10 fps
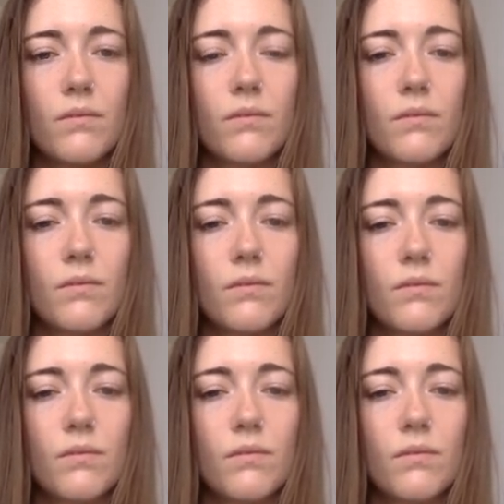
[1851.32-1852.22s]

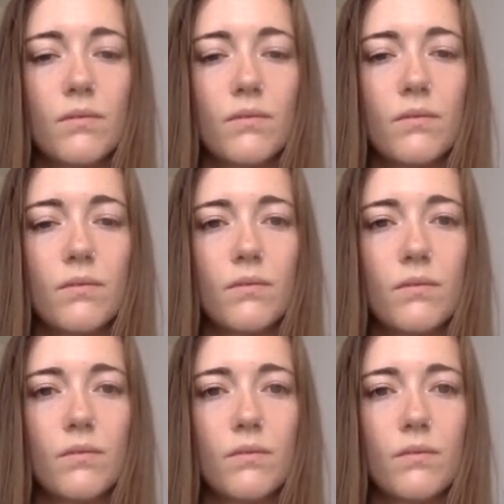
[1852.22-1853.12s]

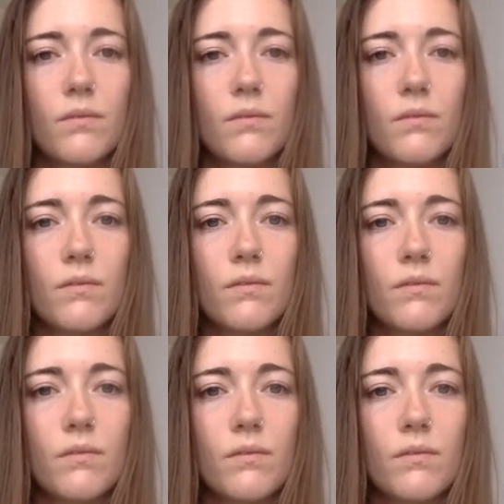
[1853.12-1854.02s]

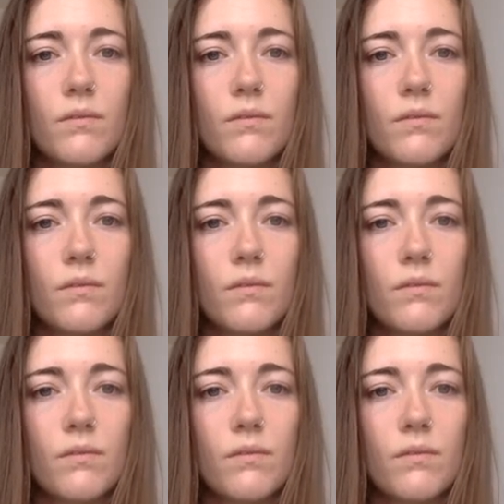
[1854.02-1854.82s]
This person isn't speaking.